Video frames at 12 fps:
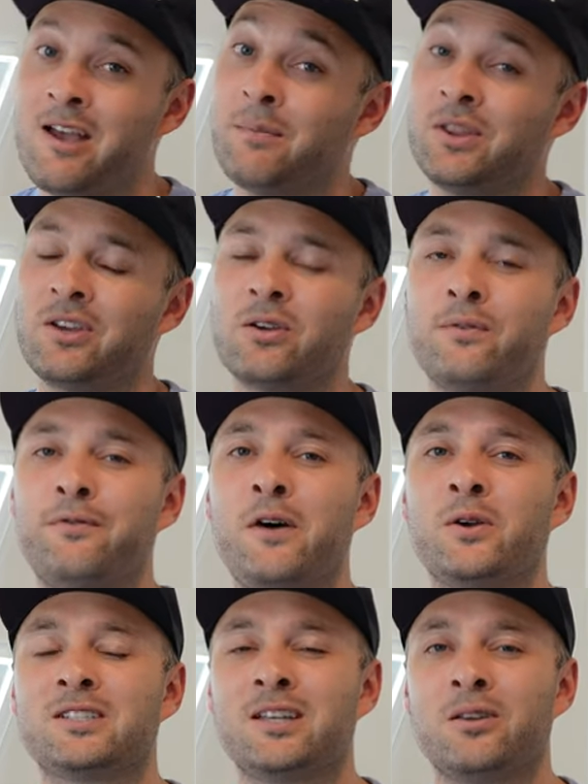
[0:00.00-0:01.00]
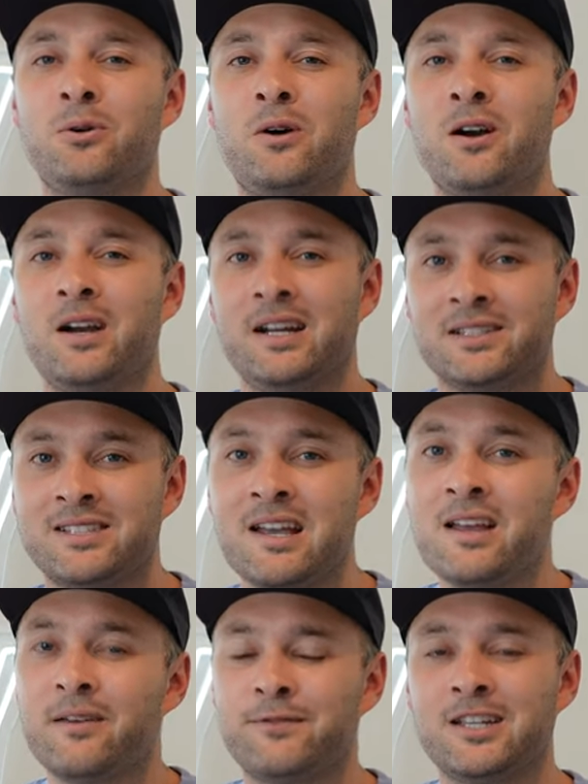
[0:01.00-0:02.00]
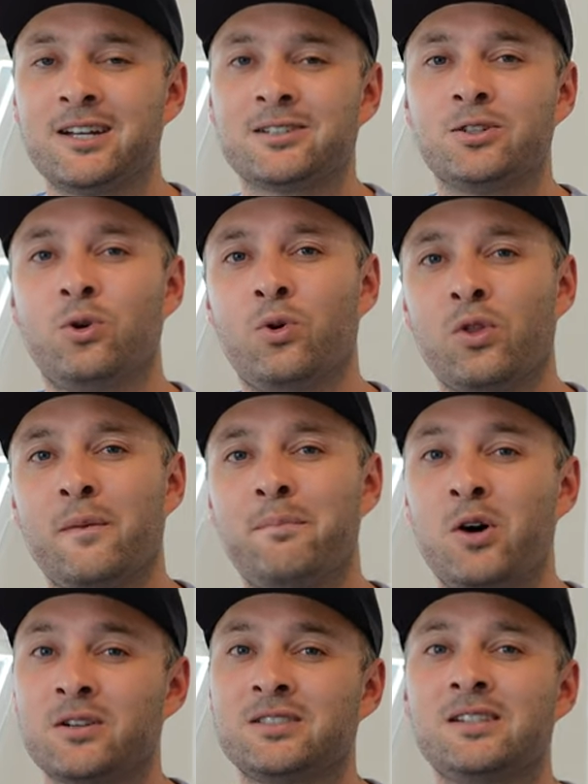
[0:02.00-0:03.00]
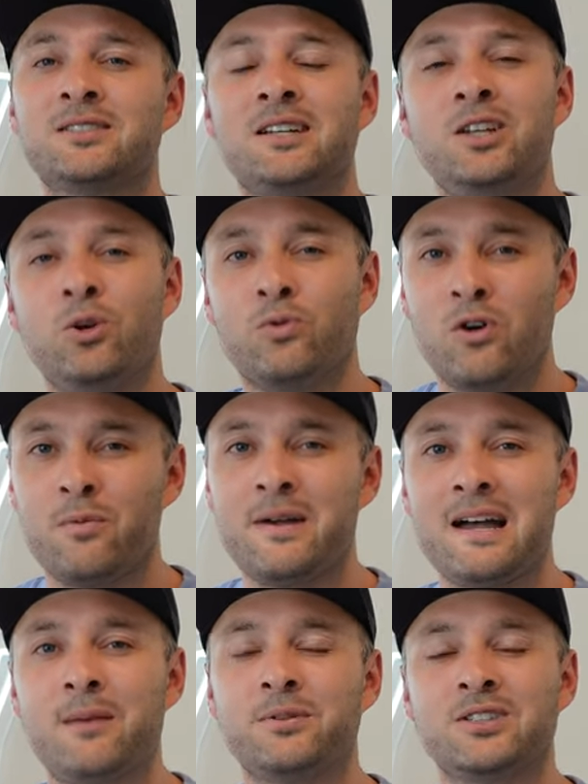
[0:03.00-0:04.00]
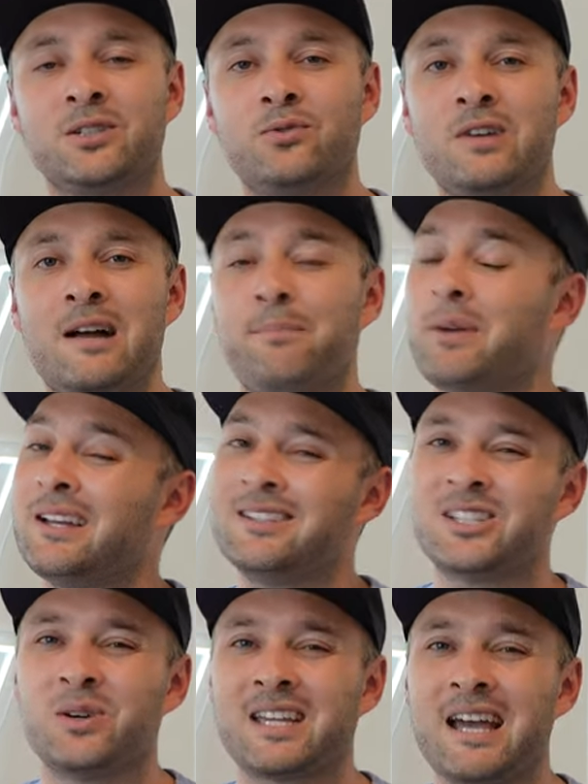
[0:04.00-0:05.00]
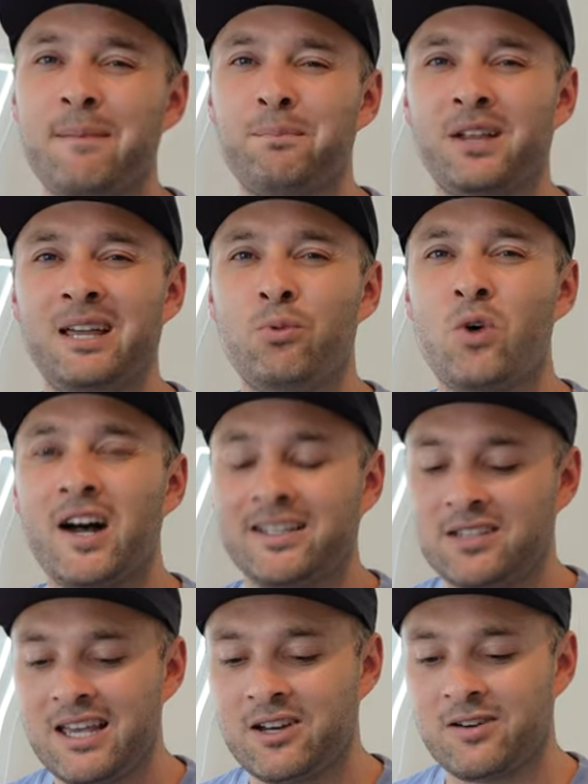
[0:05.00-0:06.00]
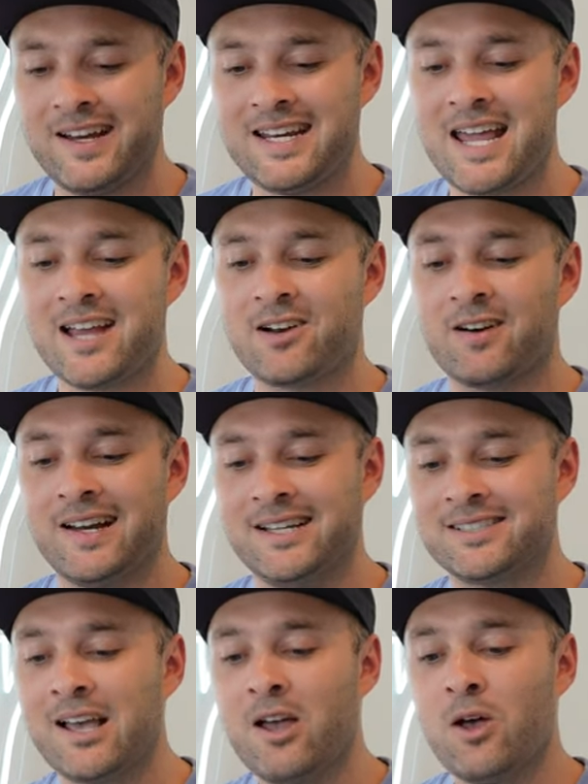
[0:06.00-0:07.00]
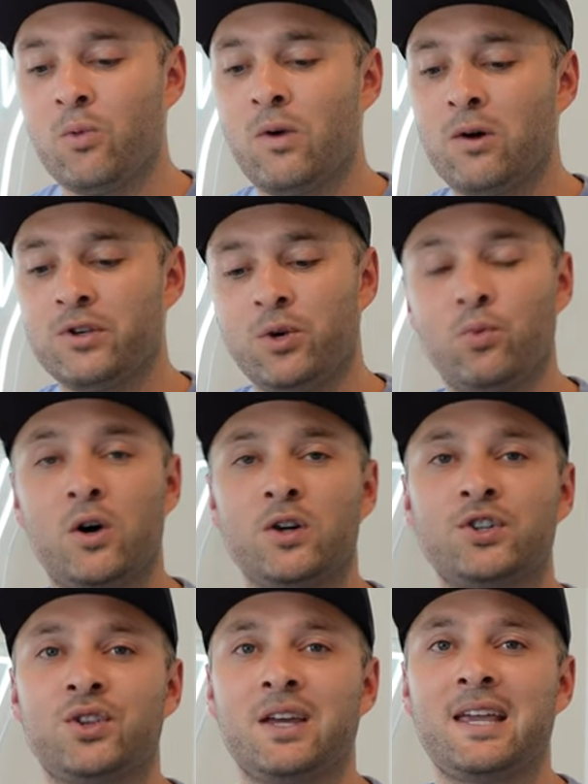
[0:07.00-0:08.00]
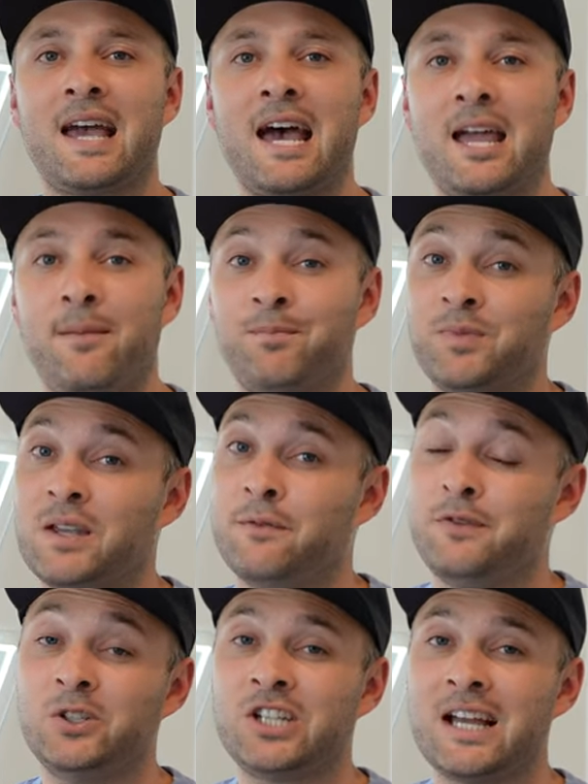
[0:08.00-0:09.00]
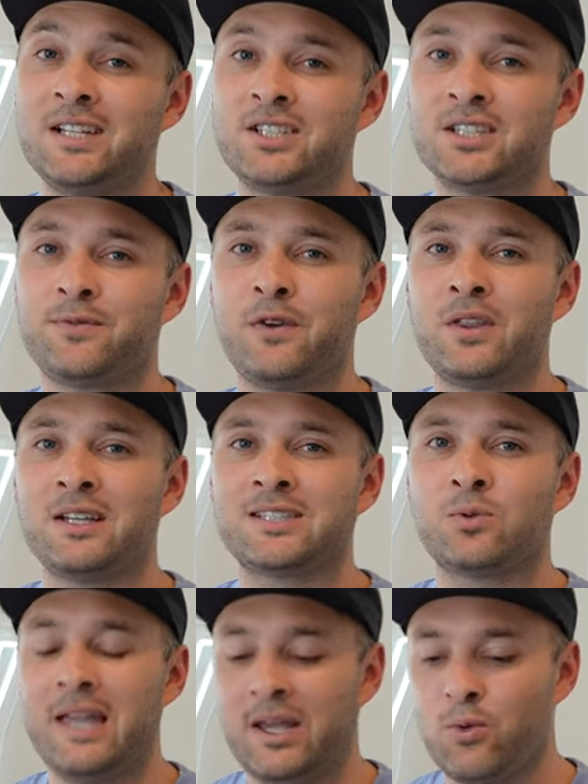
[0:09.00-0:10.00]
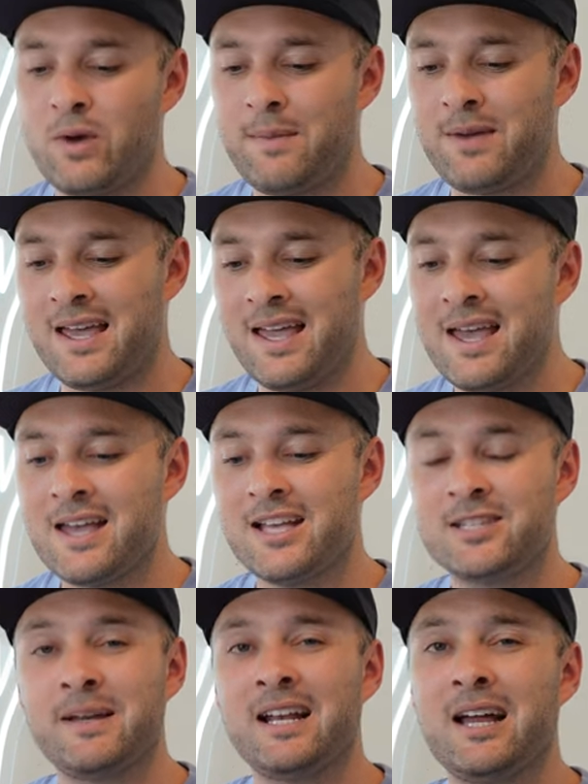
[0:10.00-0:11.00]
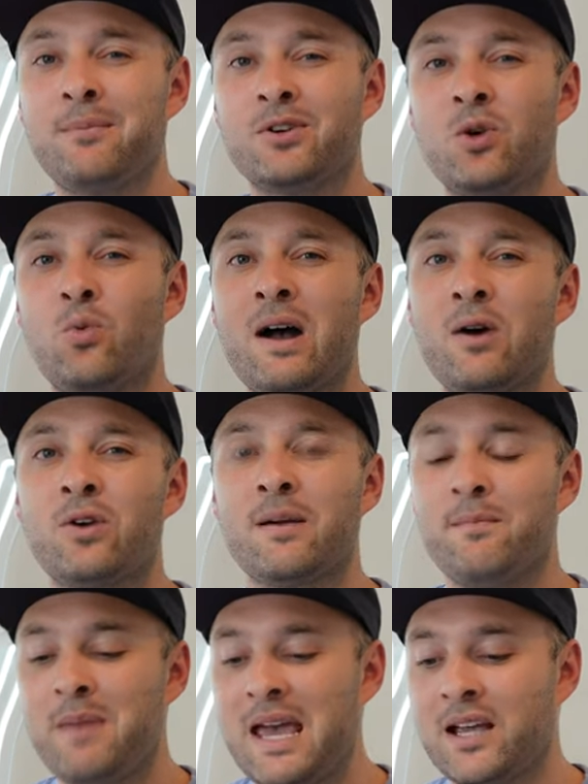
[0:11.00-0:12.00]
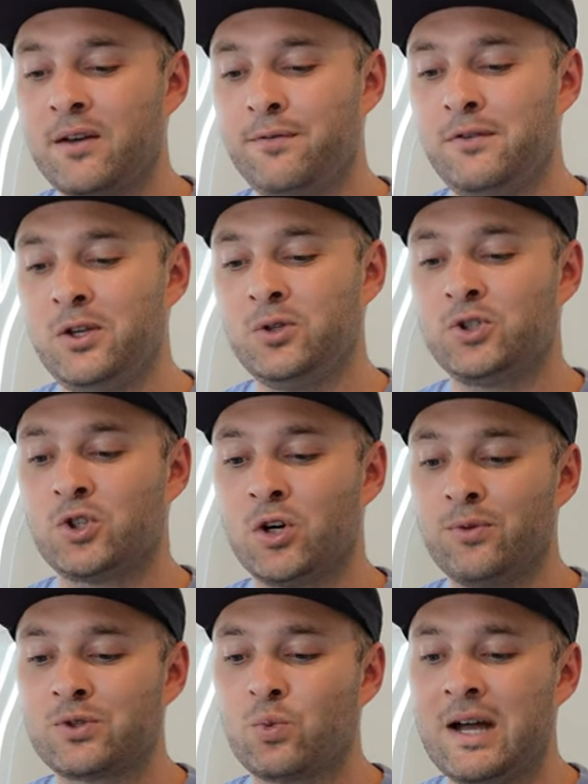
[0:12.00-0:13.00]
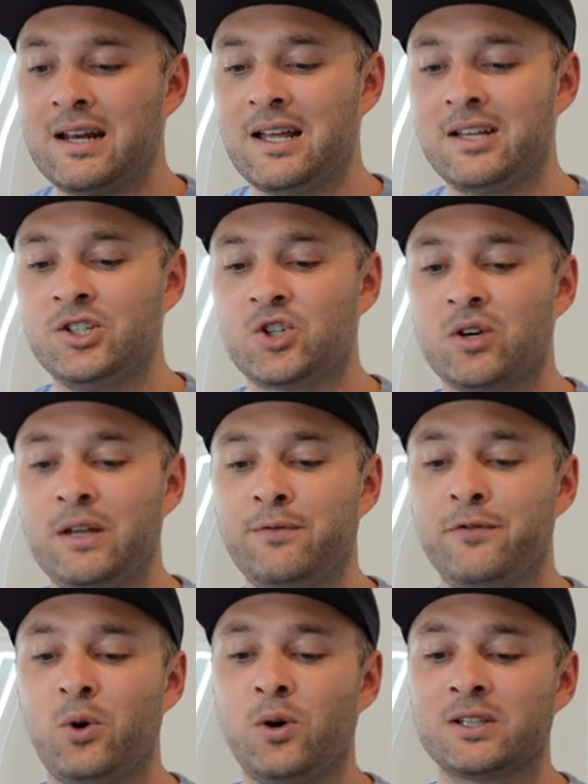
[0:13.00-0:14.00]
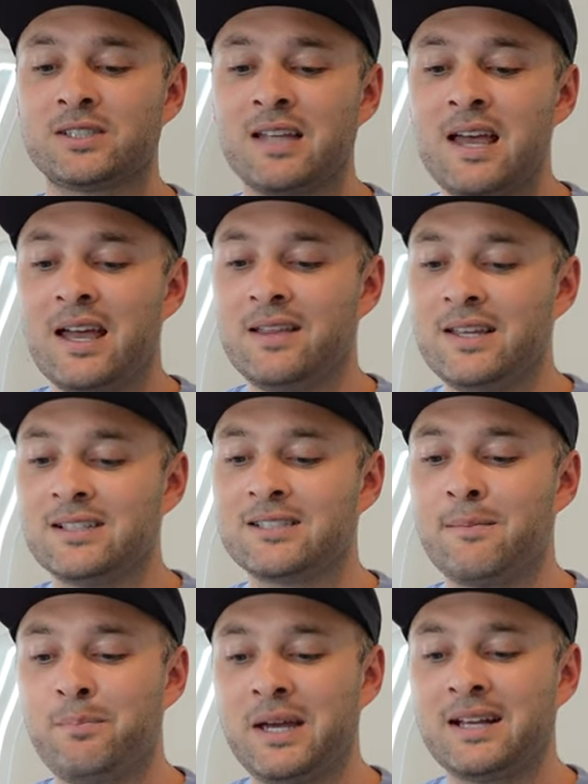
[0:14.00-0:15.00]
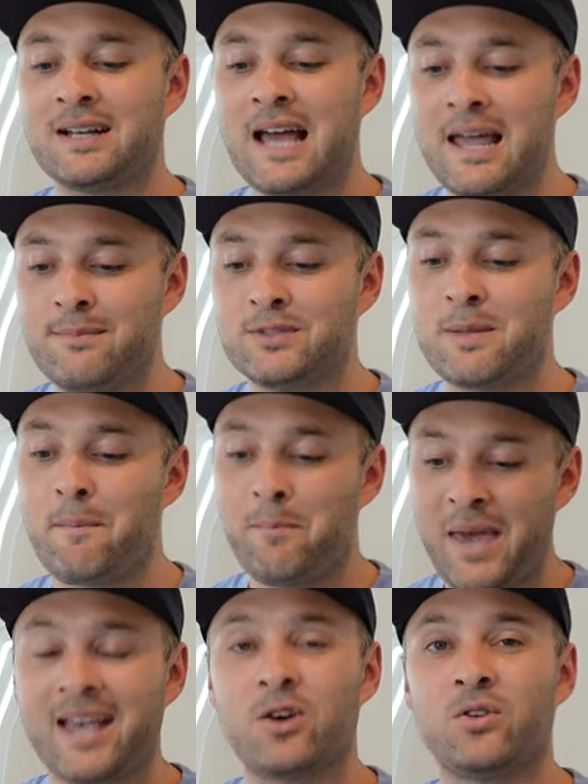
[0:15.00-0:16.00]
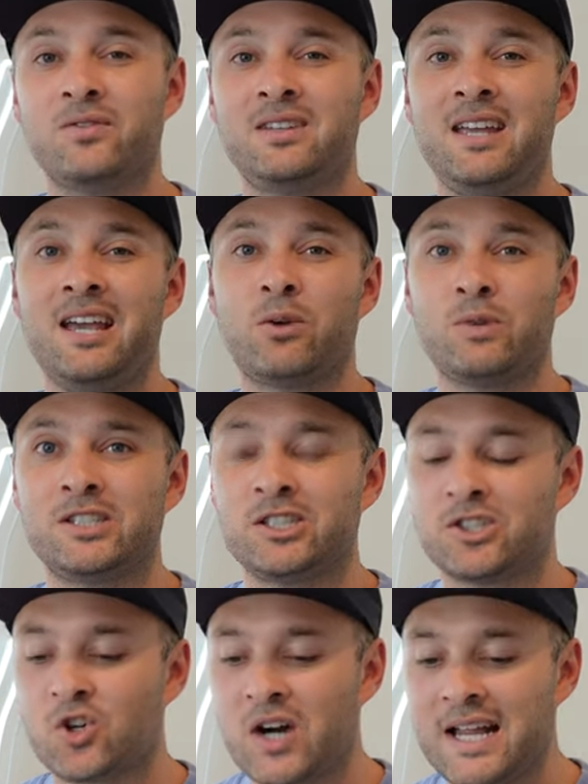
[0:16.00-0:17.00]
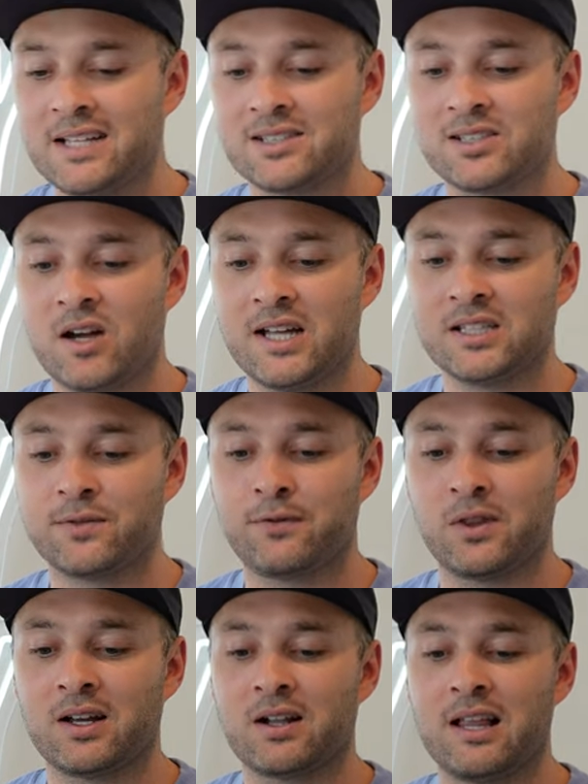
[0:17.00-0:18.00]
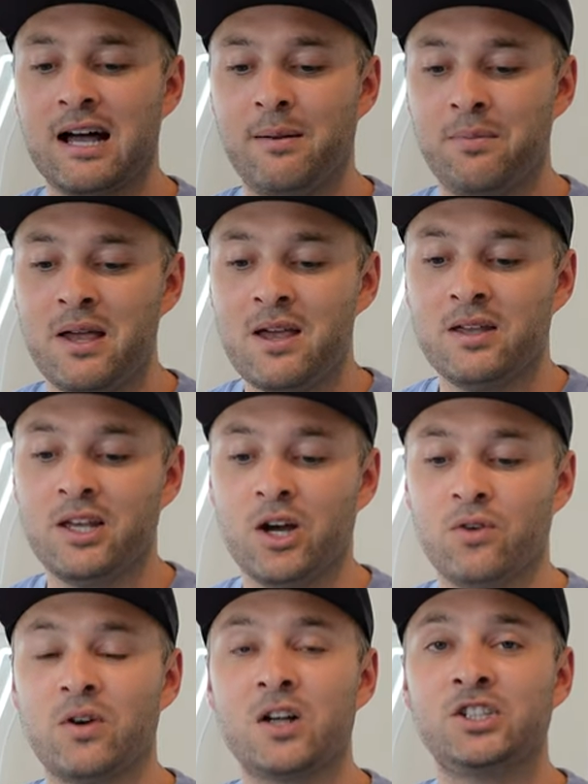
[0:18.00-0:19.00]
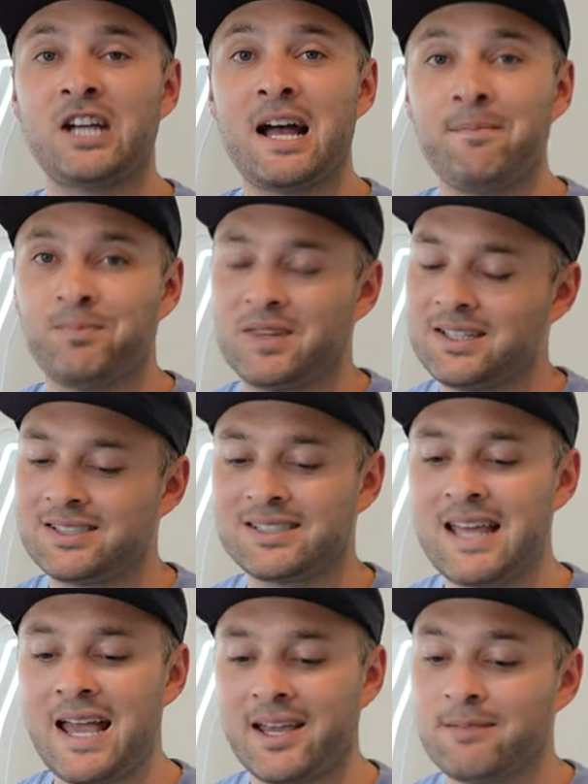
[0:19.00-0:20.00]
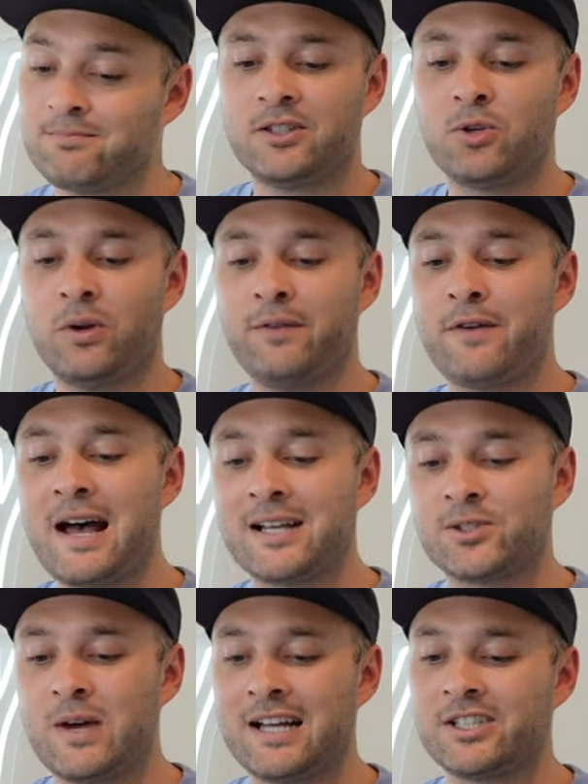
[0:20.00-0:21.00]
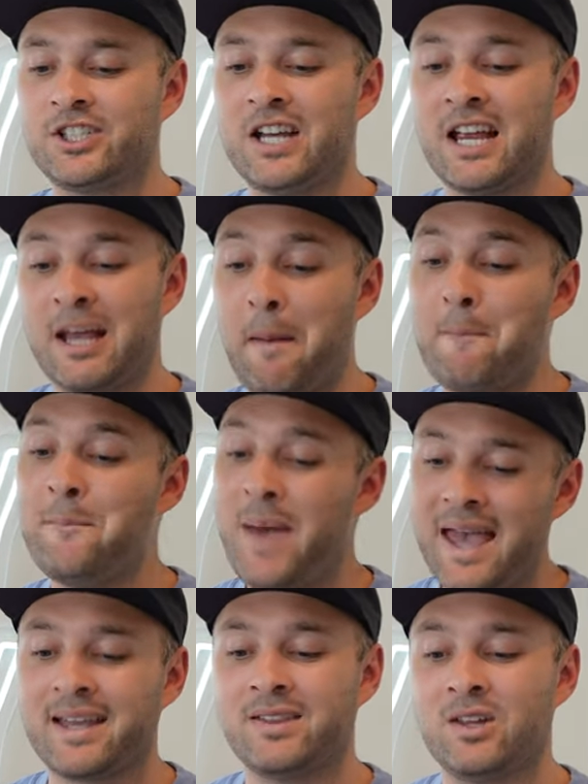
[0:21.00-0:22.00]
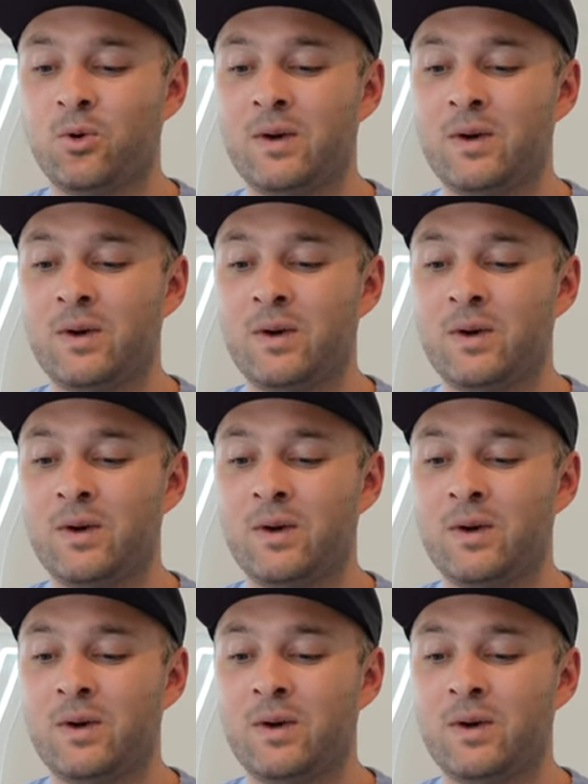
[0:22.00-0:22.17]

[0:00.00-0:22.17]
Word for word: But the good folks at the Warriors, they've ticked all the boxes, and you will be able to rip into a couple of Waitekeri Deckeries while you watch the game. Few changes for this week. Webby, he's been able to welcome back a few troops, one injury forced, and then some big names back on deck, which is great signs for the club. You got Roger, the snack, Tuivasa-Sheck, back in the